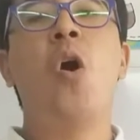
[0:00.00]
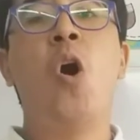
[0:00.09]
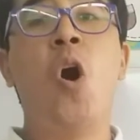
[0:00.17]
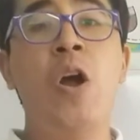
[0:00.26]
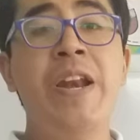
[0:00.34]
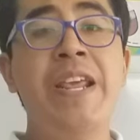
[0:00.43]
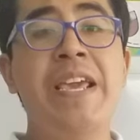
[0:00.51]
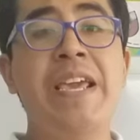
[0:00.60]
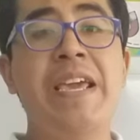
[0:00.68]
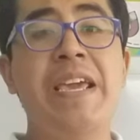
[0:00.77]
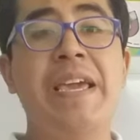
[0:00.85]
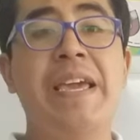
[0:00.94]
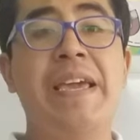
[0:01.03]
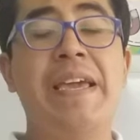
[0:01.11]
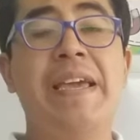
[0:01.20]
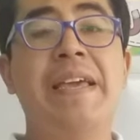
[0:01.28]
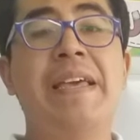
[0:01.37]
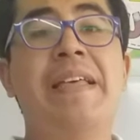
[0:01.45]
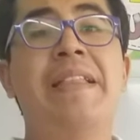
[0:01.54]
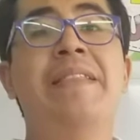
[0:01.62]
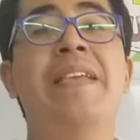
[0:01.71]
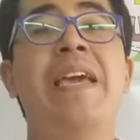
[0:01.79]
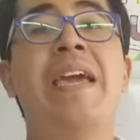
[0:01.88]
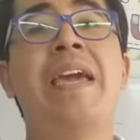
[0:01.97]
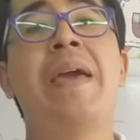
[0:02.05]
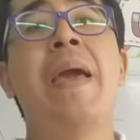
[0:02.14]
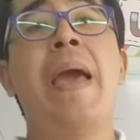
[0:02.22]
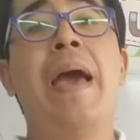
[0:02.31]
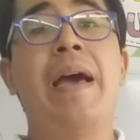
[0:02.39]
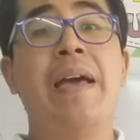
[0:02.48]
honey, the